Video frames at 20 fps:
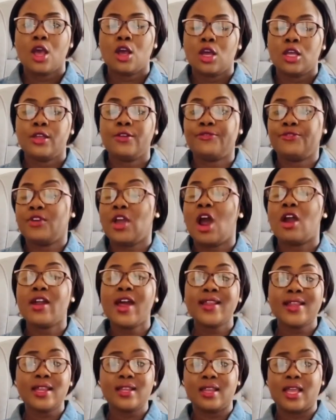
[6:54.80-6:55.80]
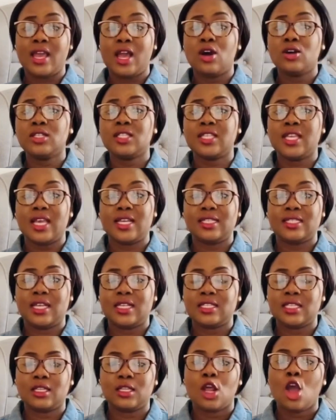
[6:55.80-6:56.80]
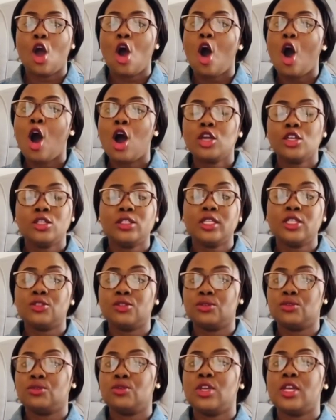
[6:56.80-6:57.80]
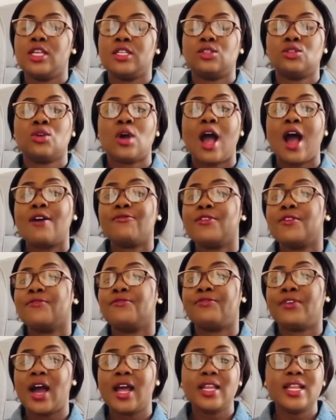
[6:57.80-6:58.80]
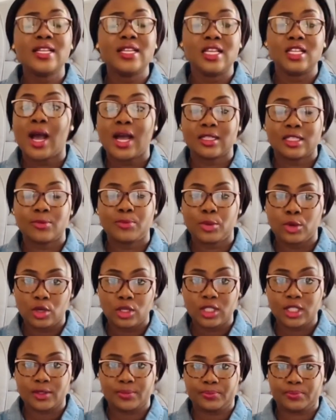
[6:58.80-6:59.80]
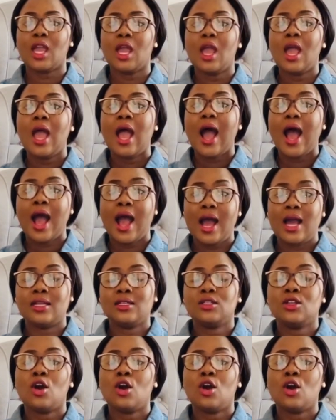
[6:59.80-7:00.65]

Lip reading: If you are already in a healthcare setting, all you need to do is to have a valid passport, and